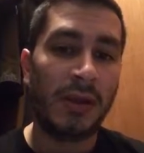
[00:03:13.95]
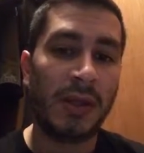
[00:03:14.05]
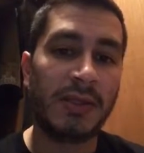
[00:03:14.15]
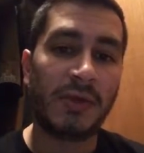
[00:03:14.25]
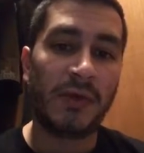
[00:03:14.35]

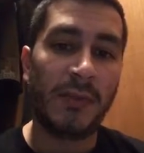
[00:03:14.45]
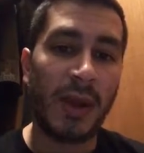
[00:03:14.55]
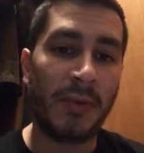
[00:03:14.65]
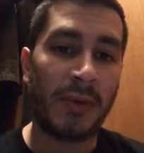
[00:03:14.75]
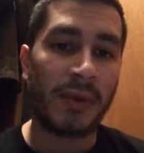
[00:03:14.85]
that you'll
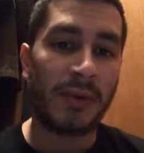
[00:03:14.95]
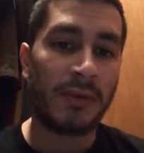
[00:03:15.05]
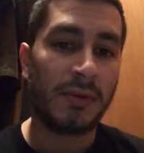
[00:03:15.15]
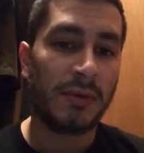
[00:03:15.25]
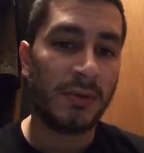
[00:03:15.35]
remember
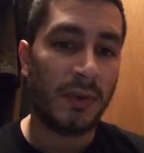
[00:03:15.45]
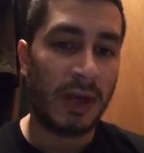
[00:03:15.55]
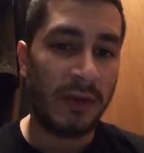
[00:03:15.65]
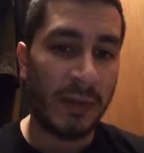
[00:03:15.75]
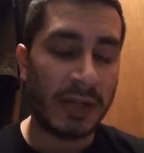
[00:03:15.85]

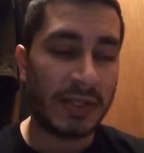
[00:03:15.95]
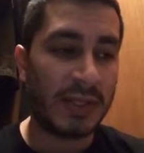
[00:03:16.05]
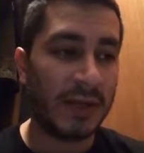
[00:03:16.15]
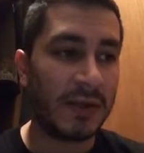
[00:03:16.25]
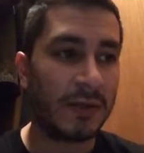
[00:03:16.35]
what I'm about to
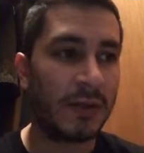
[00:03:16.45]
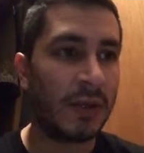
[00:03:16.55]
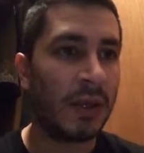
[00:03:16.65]
tell you.